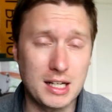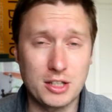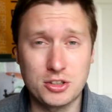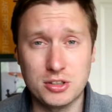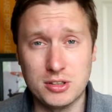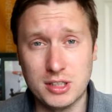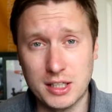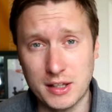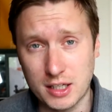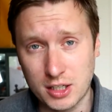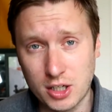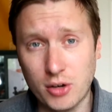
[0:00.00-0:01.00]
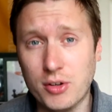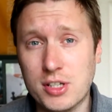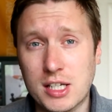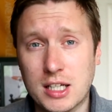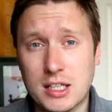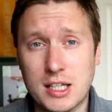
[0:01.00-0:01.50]
international and then a
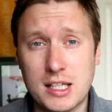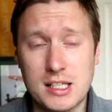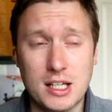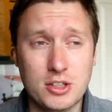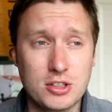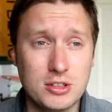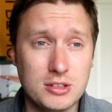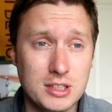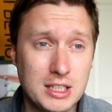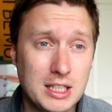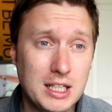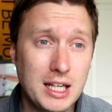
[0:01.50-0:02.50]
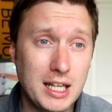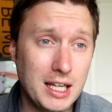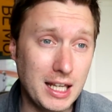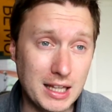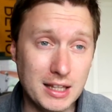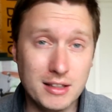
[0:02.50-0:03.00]
current England international
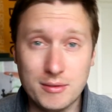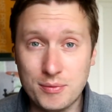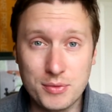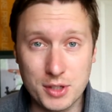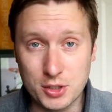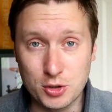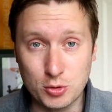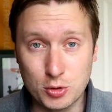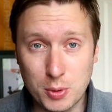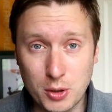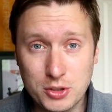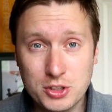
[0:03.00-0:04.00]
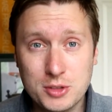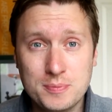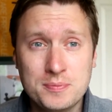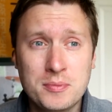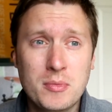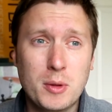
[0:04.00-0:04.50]
in the 2 spots.
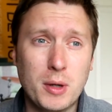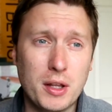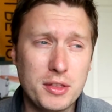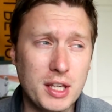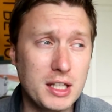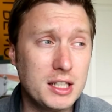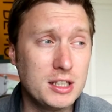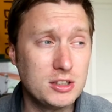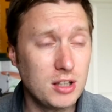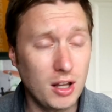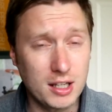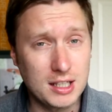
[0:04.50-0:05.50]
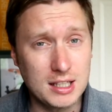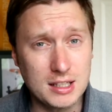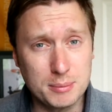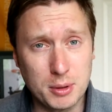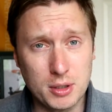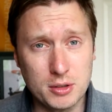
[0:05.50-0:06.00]
But I think it's likely
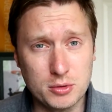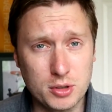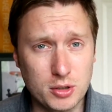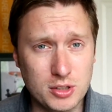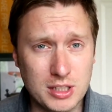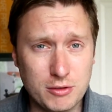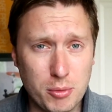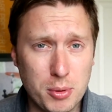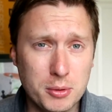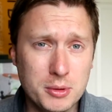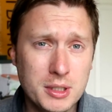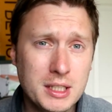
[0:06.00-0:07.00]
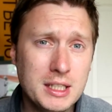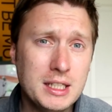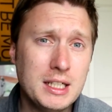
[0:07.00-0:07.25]
that Butland will go to Liverpool,